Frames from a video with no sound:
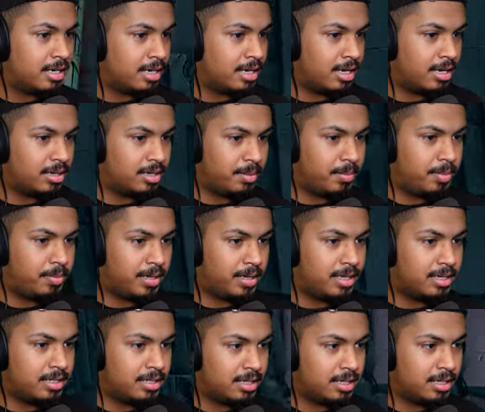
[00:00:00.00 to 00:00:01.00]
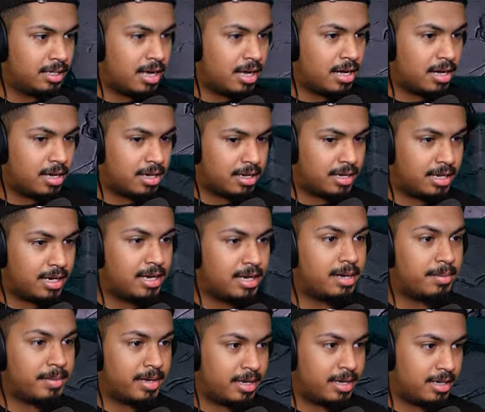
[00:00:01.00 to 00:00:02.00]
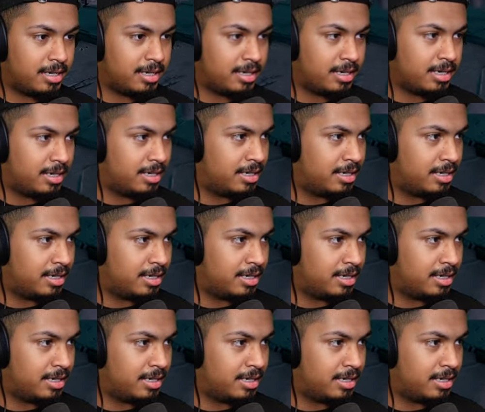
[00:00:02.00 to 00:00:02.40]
Oh, let me play this little log, and then I'm out of here.